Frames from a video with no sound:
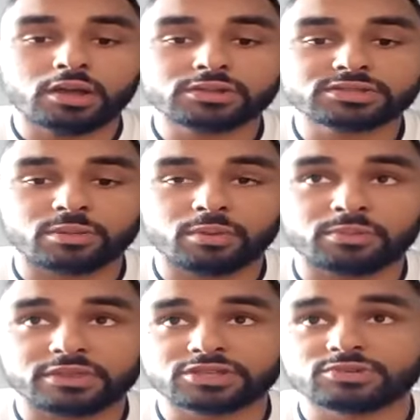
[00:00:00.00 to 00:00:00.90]
someone
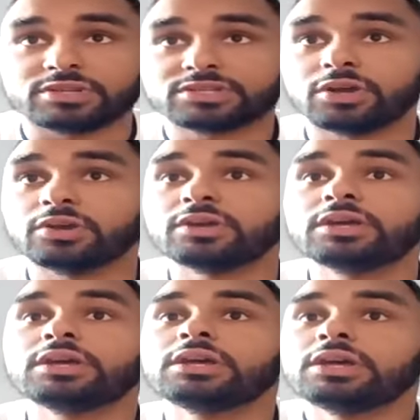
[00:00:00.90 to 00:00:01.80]
with injury. So
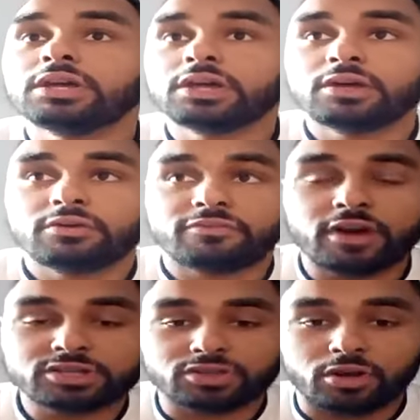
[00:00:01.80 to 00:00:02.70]

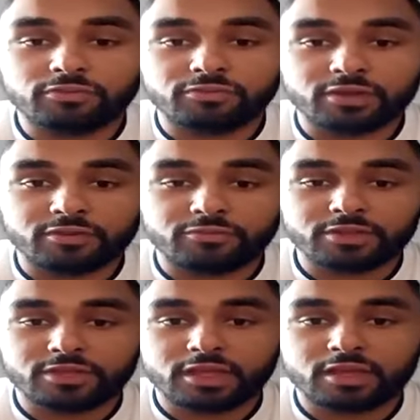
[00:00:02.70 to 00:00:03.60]
first off, if we're
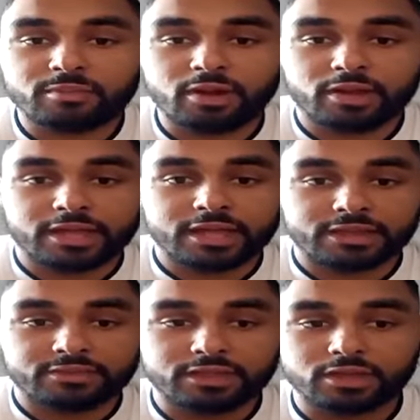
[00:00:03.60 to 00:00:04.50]
thinking about it
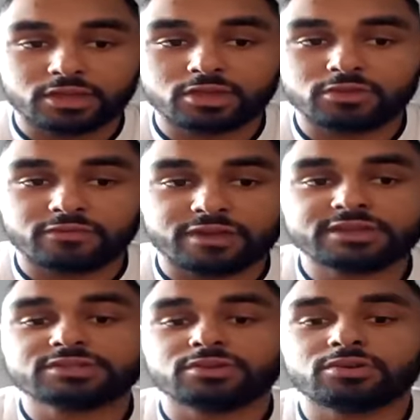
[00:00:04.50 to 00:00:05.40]
in the acute
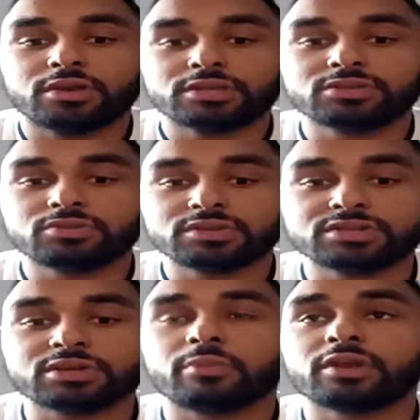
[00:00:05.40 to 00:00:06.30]
phase, so as soon as
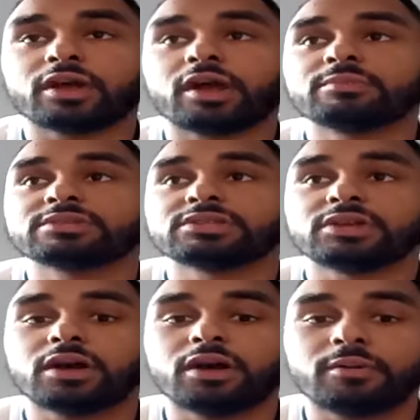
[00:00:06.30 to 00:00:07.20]
someone comes as
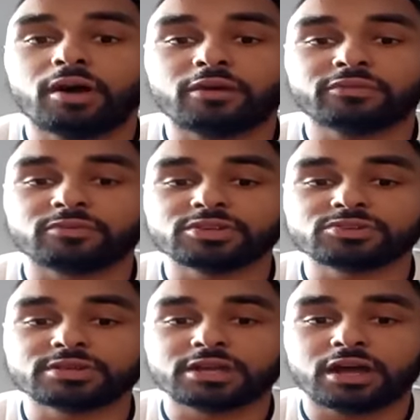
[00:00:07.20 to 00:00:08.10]
after
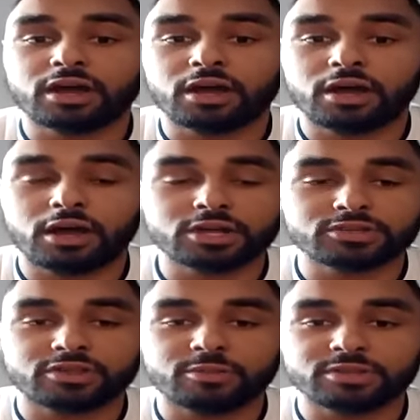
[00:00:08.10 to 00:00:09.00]
injury,
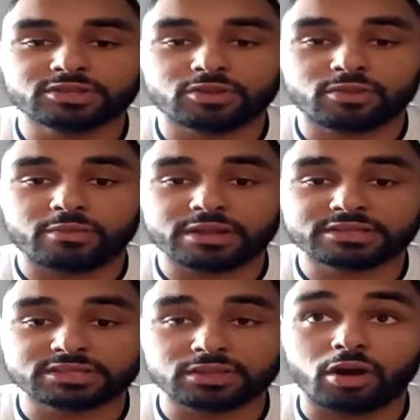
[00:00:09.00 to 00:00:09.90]
hydrotherapy is a great way
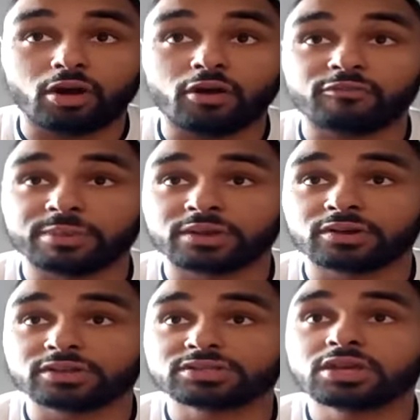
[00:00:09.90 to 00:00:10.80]
to start off
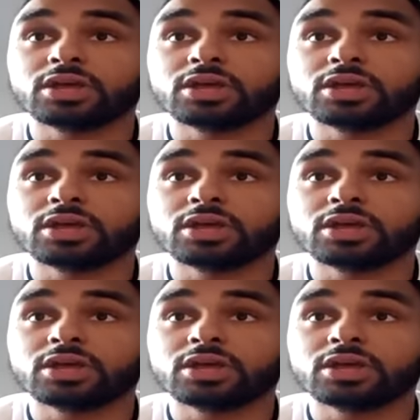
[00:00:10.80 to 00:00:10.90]
because